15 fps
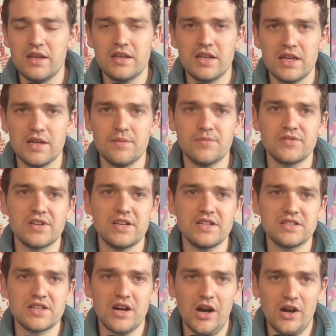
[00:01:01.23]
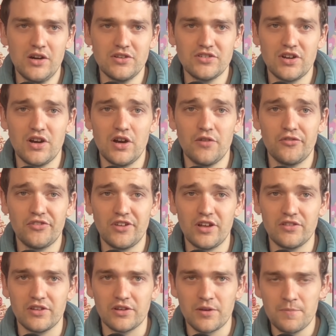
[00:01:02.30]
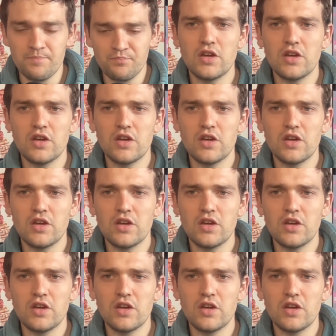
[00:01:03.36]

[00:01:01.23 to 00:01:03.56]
games in charge of Celtic.